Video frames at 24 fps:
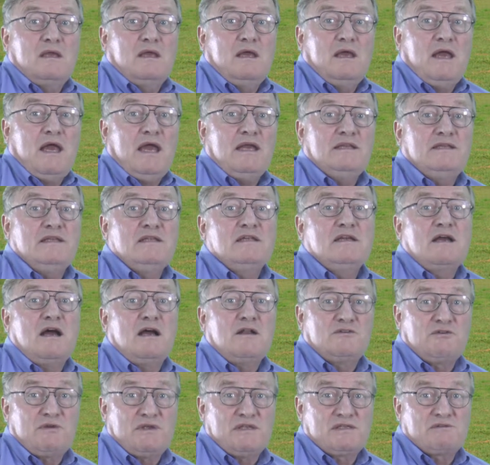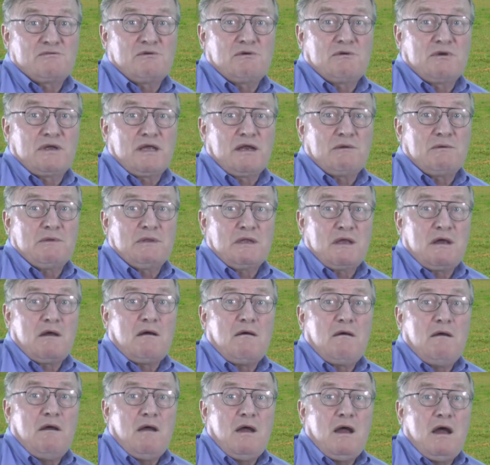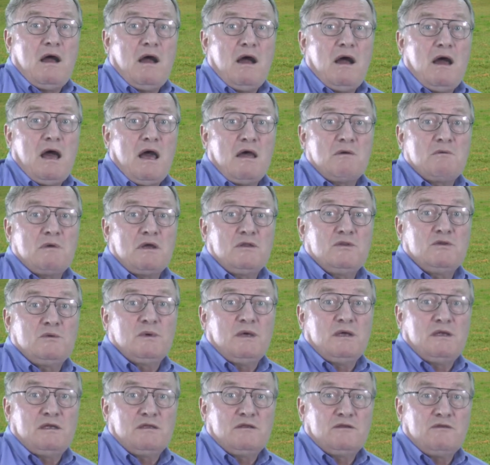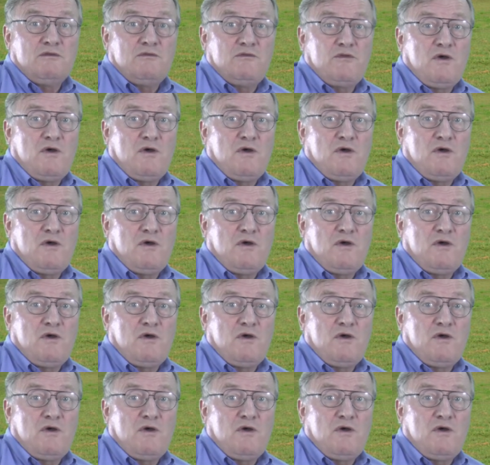18 countries grow Carignan around the world.